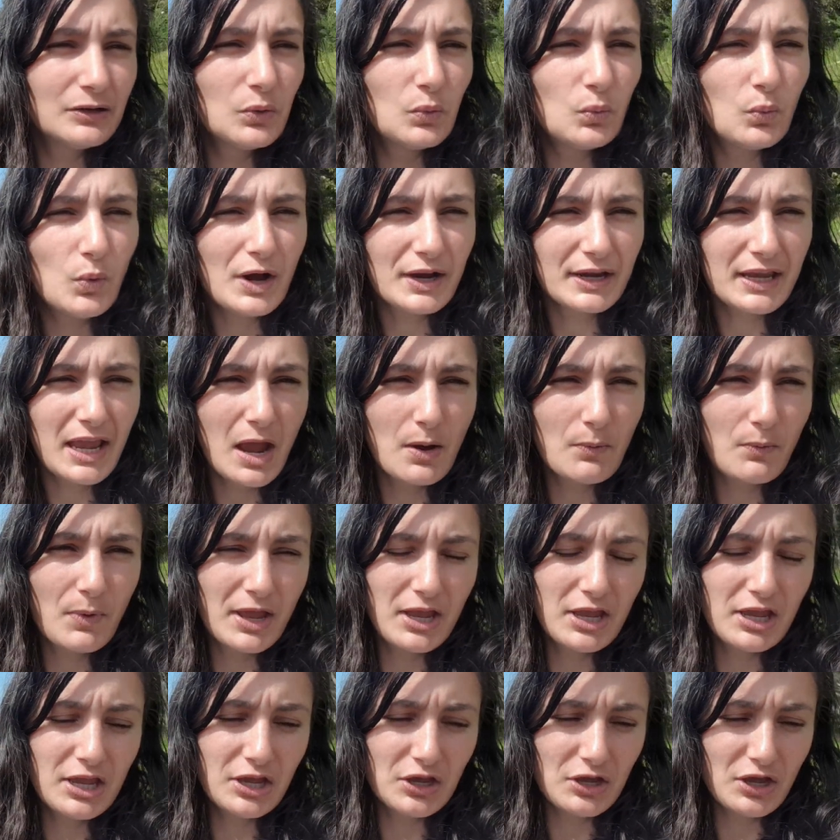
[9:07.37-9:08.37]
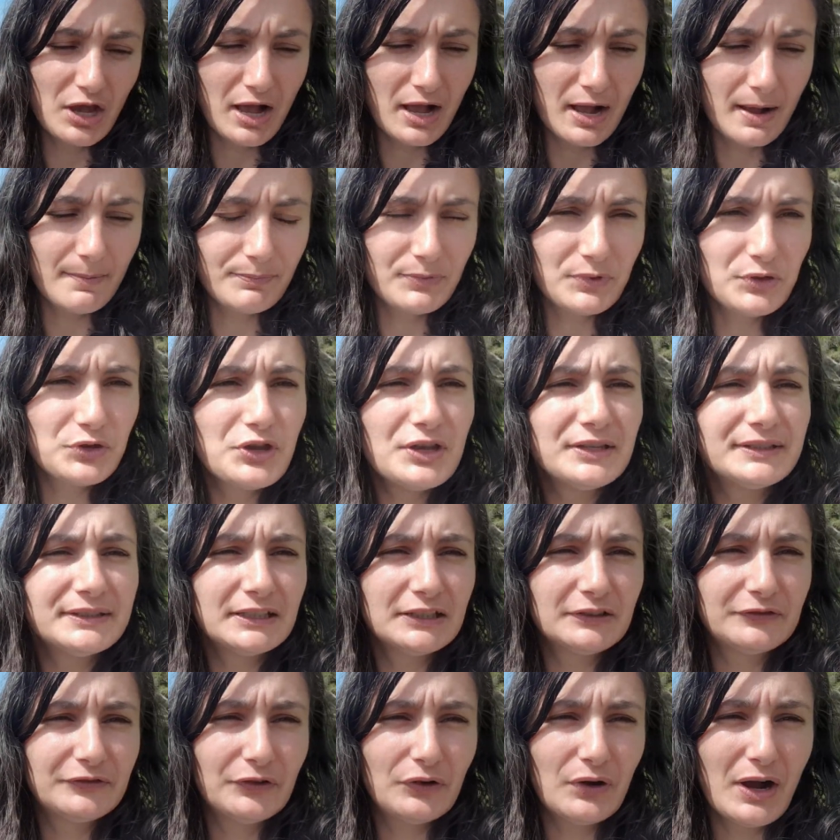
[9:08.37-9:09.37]
What can we use
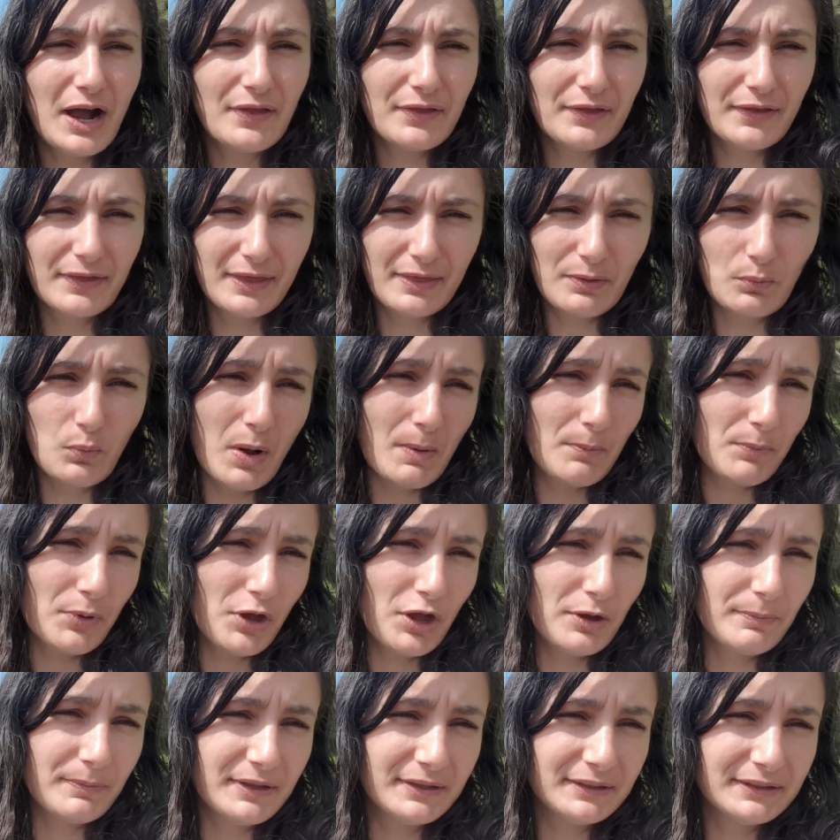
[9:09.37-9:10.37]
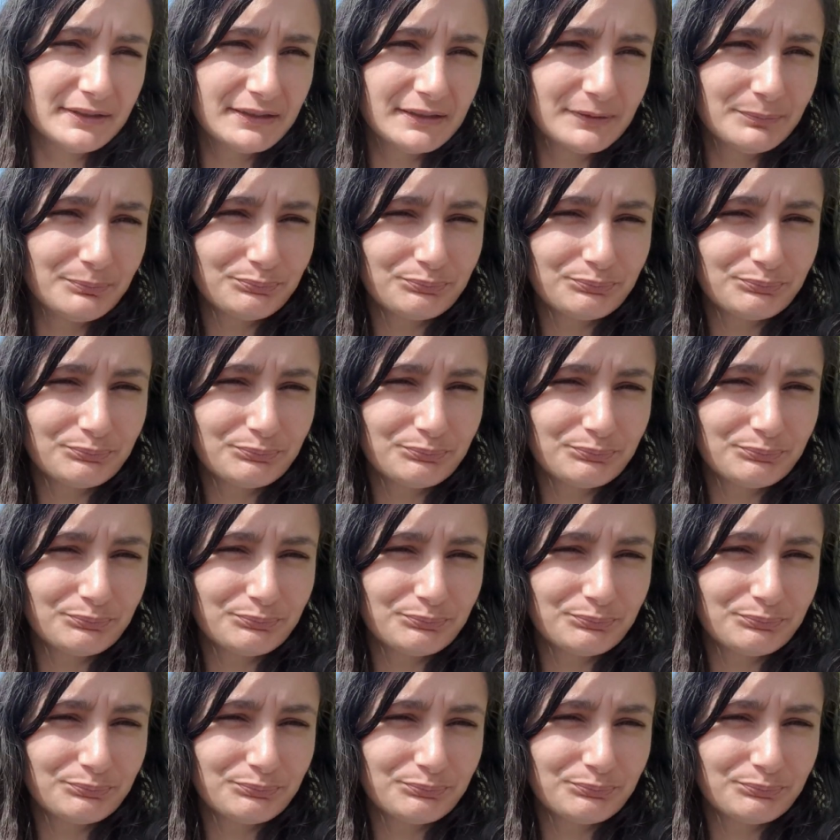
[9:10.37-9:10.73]
this for other than one purpose?